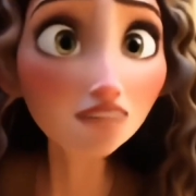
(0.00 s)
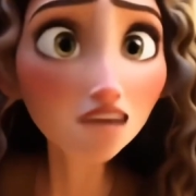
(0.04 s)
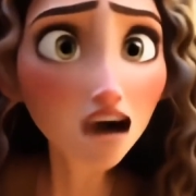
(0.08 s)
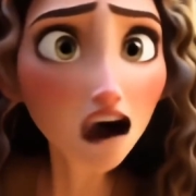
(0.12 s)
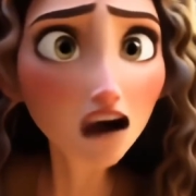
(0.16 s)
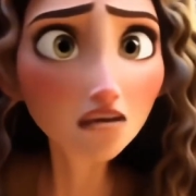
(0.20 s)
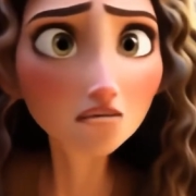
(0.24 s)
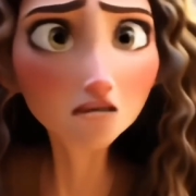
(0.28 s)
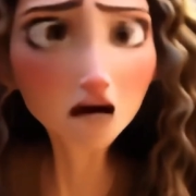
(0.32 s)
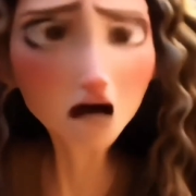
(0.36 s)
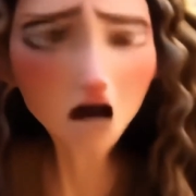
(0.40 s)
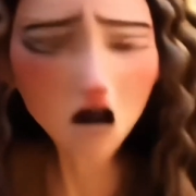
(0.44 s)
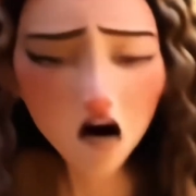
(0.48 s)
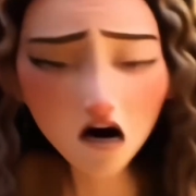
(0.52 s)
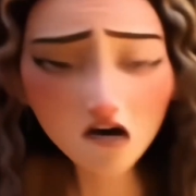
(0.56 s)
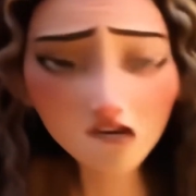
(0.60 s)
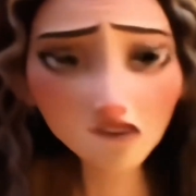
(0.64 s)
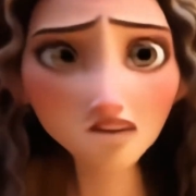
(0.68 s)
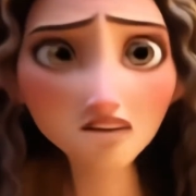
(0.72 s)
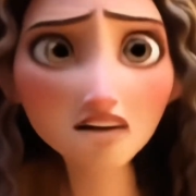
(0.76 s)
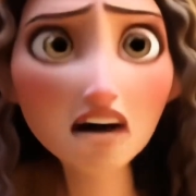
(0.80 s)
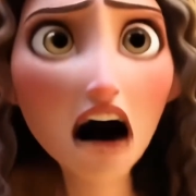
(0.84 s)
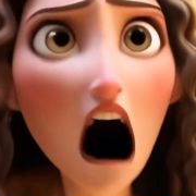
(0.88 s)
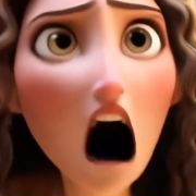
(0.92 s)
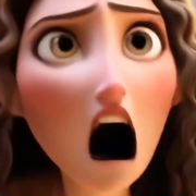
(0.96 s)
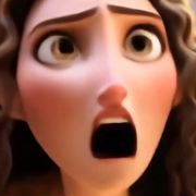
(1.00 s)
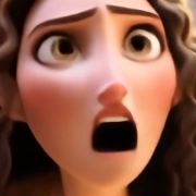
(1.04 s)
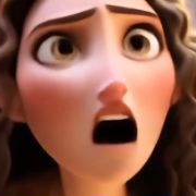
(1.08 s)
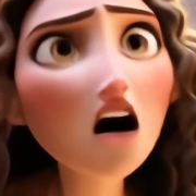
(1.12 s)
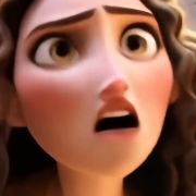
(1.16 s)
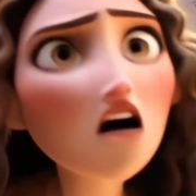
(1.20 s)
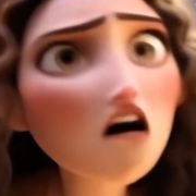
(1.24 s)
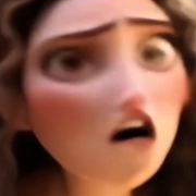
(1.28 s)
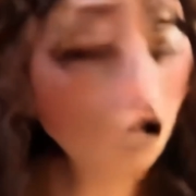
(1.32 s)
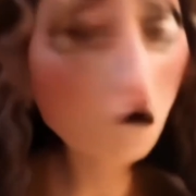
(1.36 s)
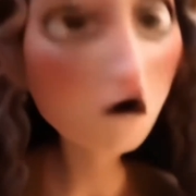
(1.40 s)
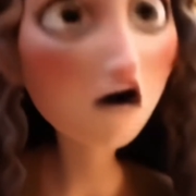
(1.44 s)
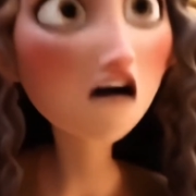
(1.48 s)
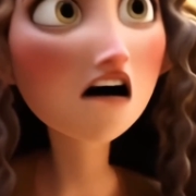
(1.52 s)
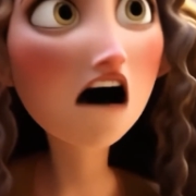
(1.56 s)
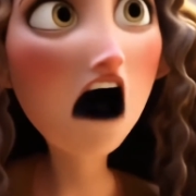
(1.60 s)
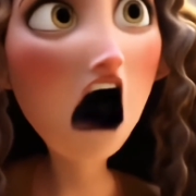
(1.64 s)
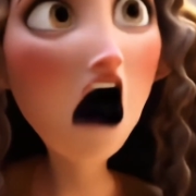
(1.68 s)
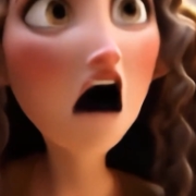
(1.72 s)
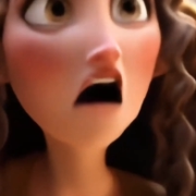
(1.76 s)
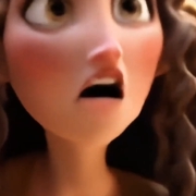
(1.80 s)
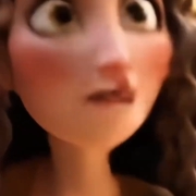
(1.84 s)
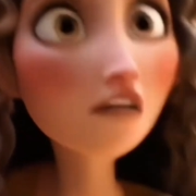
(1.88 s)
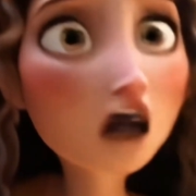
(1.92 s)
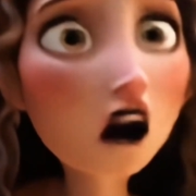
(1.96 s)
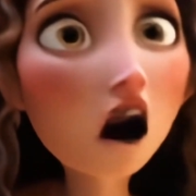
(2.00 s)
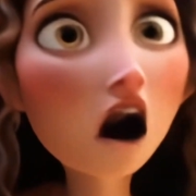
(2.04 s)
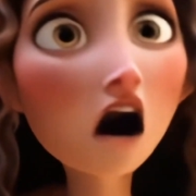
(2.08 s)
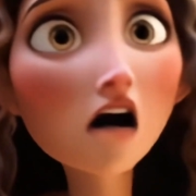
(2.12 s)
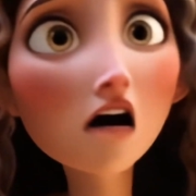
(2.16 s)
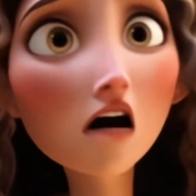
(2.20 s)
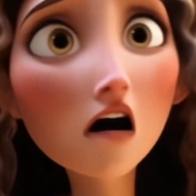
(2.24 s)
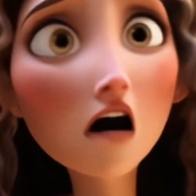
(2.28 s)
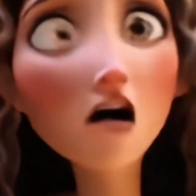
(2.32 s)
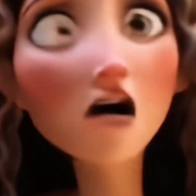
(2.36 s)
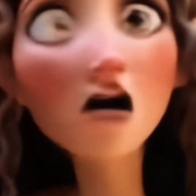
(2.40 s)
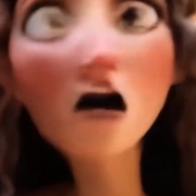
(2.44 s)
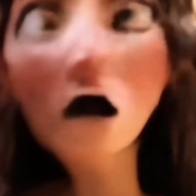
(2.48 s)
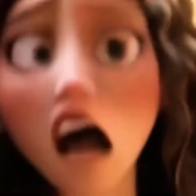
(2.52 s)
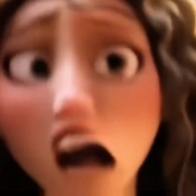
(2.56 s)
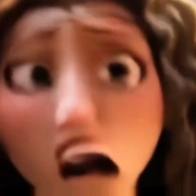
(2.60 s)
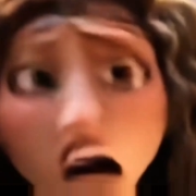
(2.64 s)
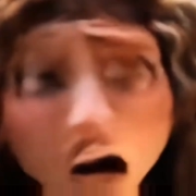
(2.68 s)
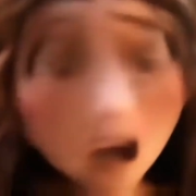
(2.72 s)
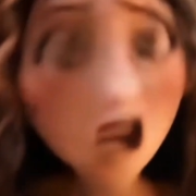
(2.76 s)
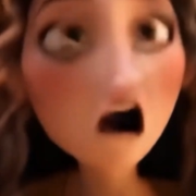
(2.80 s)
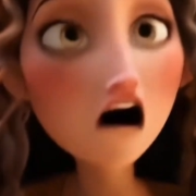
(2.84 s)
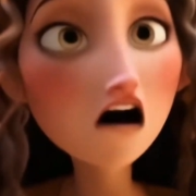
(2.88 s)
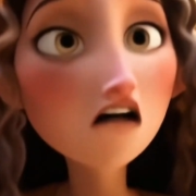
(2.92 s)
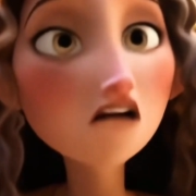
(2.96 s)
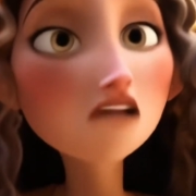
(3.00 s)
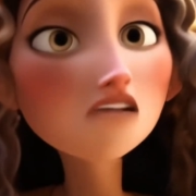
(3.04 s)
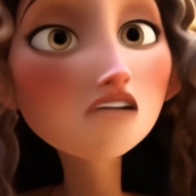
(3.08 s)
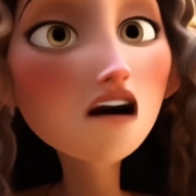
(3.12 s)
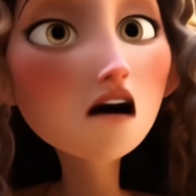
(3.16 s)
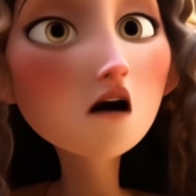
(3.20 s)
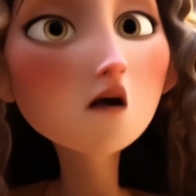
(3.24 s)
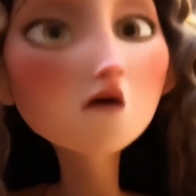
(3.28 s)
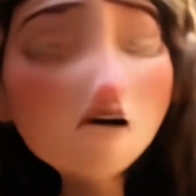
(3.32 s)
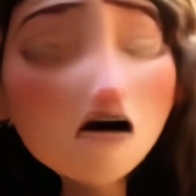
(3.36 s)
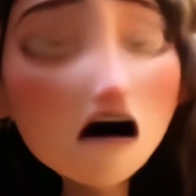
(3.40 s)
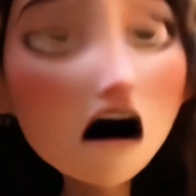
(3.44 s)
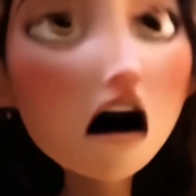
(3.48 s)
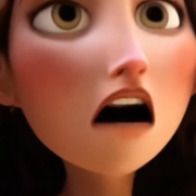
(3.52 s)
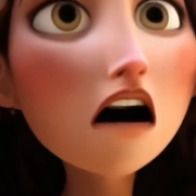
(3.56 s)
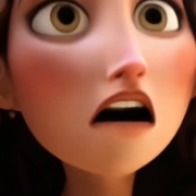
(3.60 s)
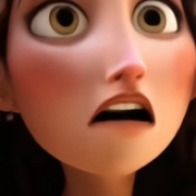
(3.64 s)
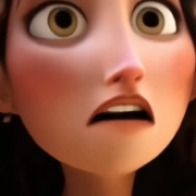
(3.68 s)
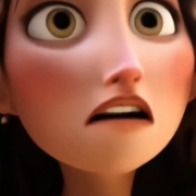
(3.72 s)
she called to him, "Samson, the Philistines are upon